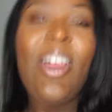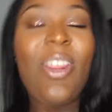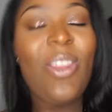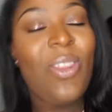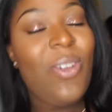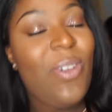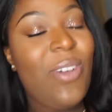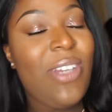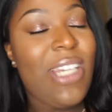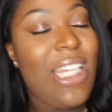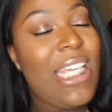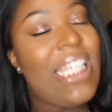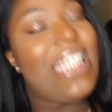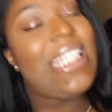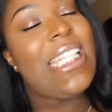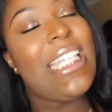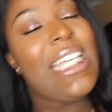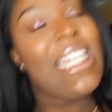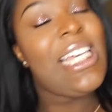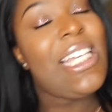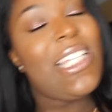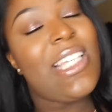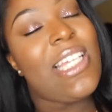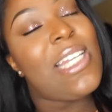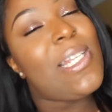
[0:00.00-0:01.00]
through
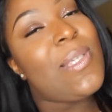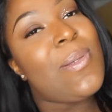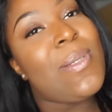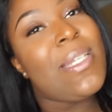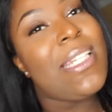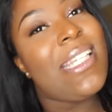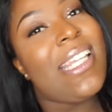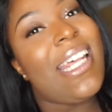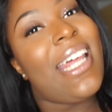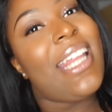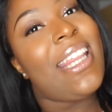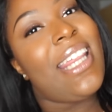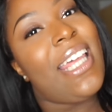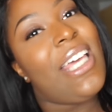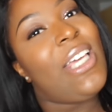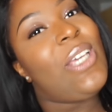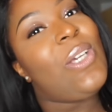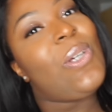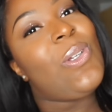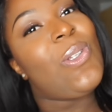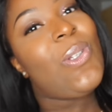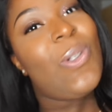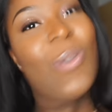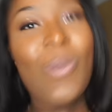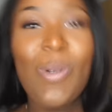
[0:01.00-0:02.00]
Nissy, so I just want to say thank
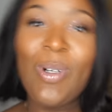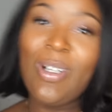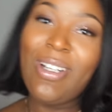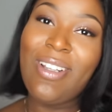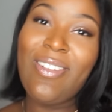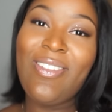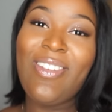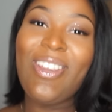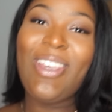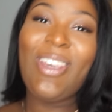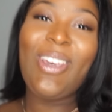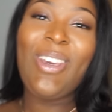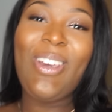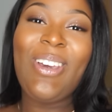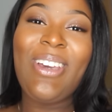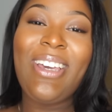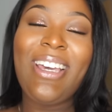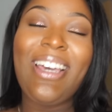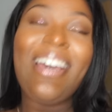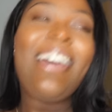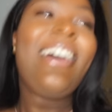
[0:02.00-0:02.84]
you to all of you.